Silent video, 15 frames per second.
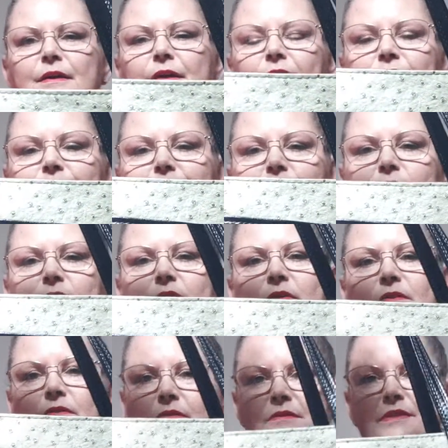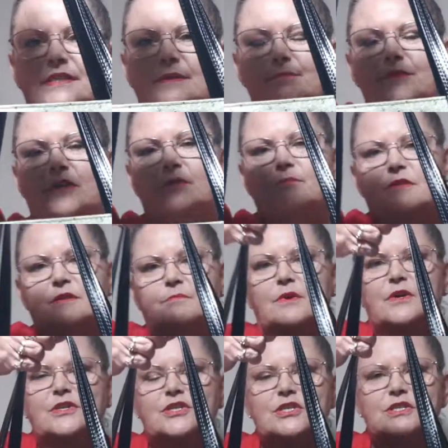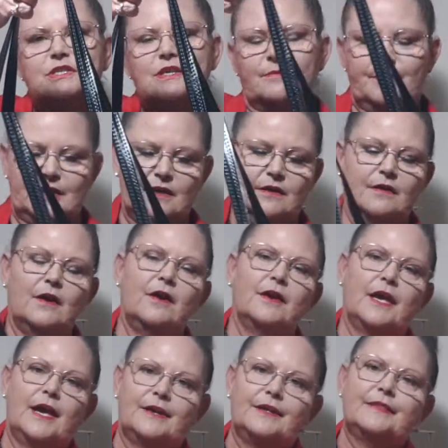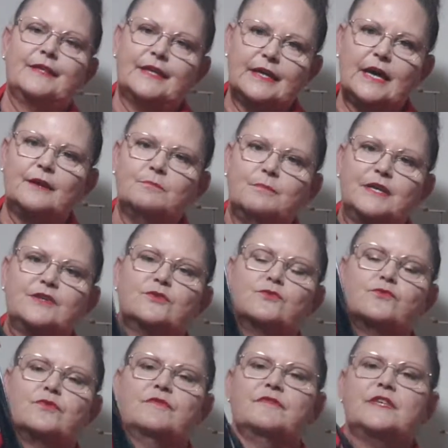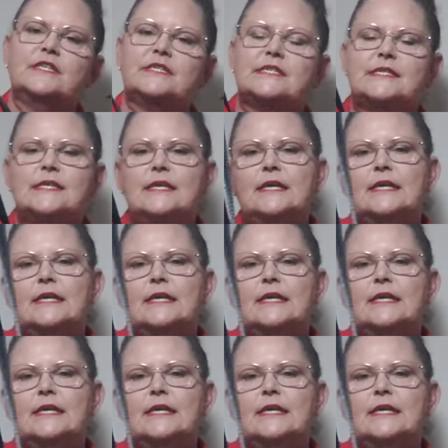I thought, oh, sometimes you might just, I added the gunmetal rivets.